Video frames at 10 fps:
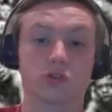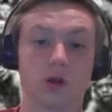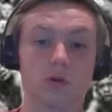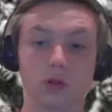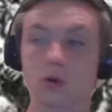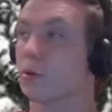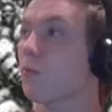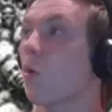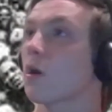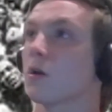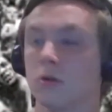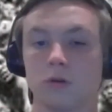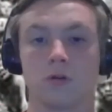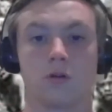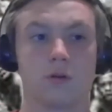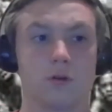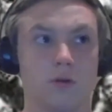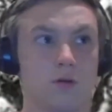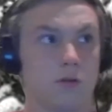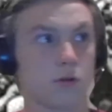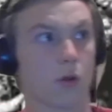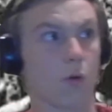out a little bit more? Like, well,